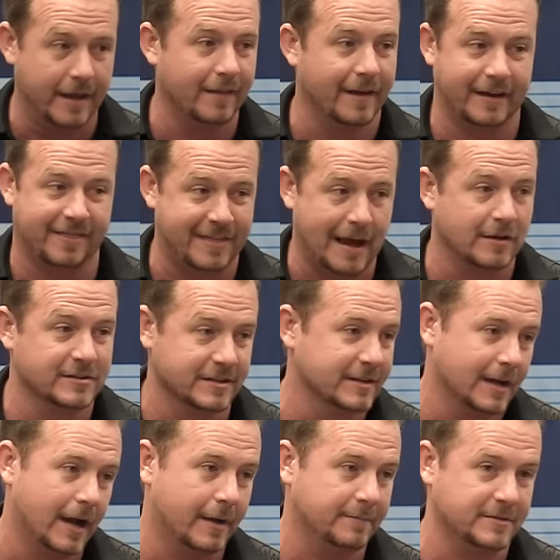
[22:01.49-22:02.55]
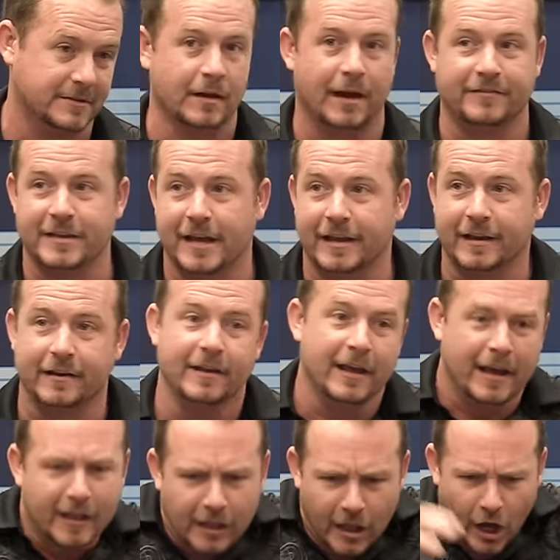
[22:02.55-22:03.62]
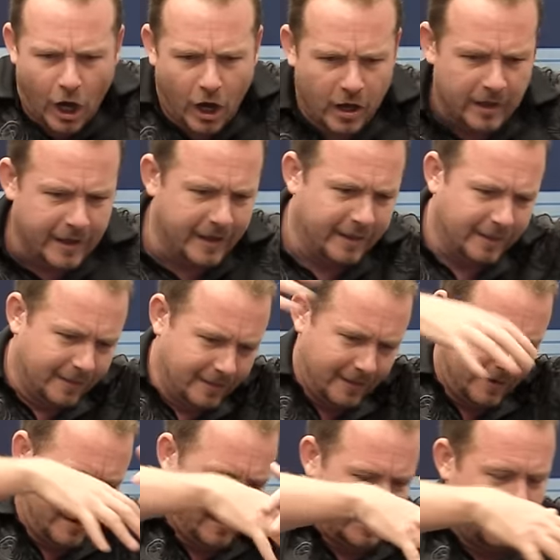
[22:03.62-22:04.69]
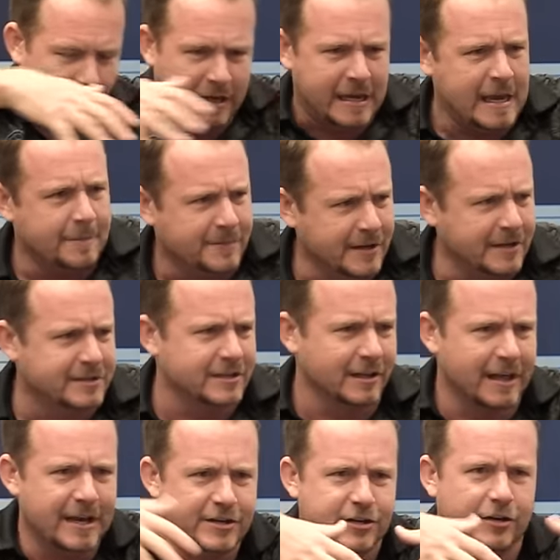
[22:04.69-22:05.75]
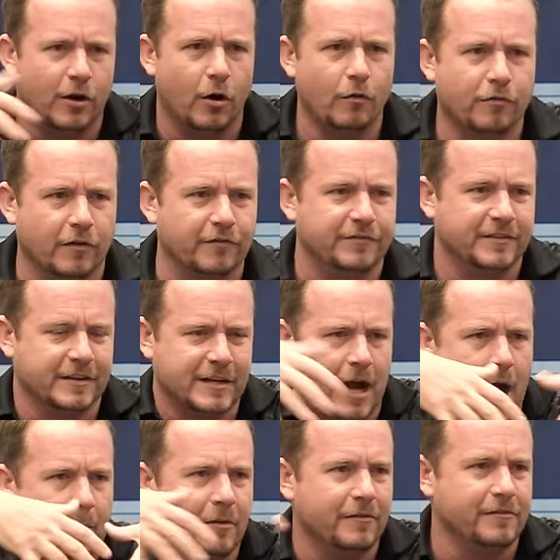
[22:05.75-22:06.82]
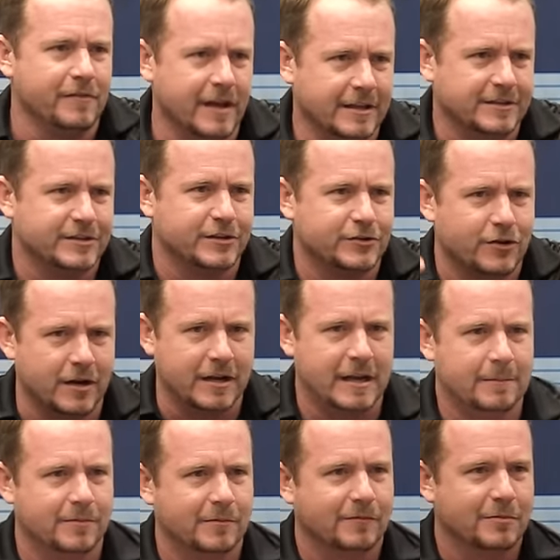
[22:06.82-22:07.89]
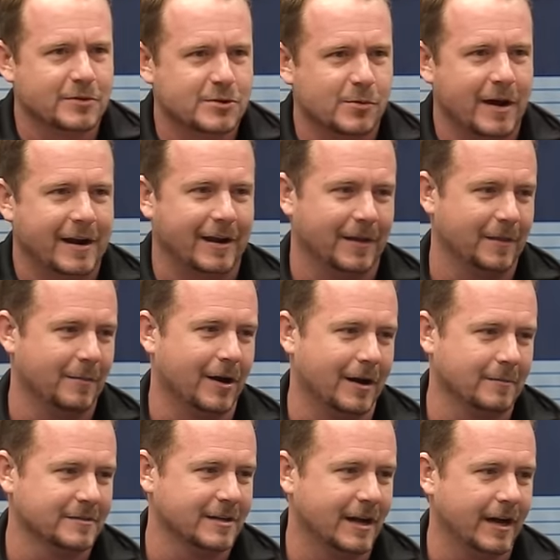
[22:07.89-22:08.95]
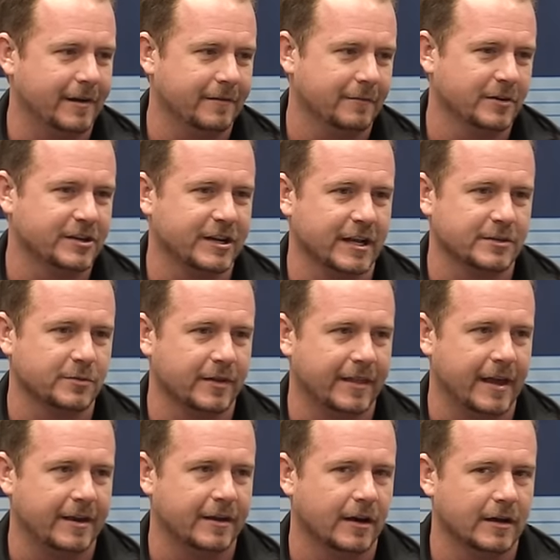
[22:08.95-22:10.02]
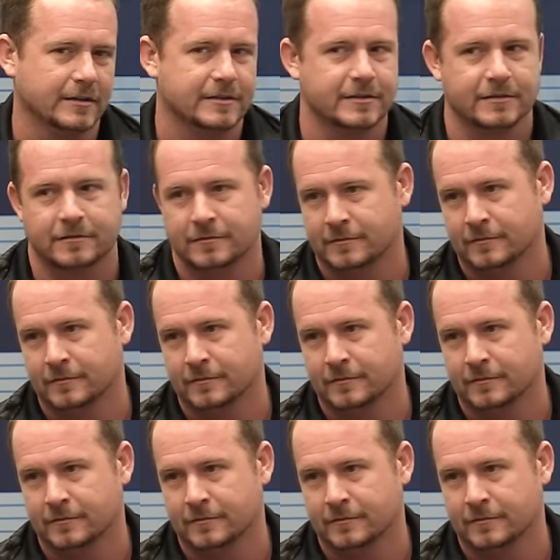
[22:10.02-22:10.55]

it like a thousand times. I've taken and, and uh, you know, heaped insulation over the top of vents to try to keep them from sweating on the bottom side, which guess what that does?